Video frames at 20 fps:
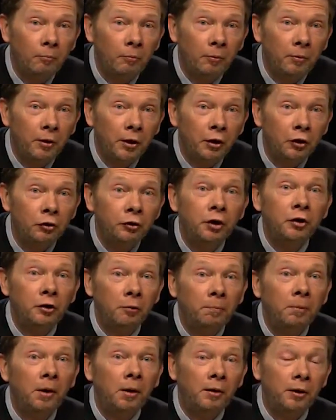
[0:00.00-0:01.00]
it's
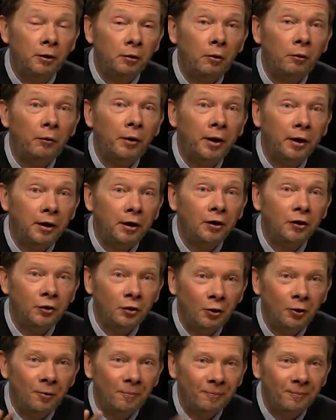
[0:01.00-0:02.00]
disappearing already,
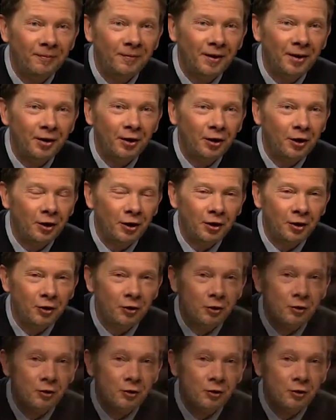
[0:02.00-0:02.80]
so you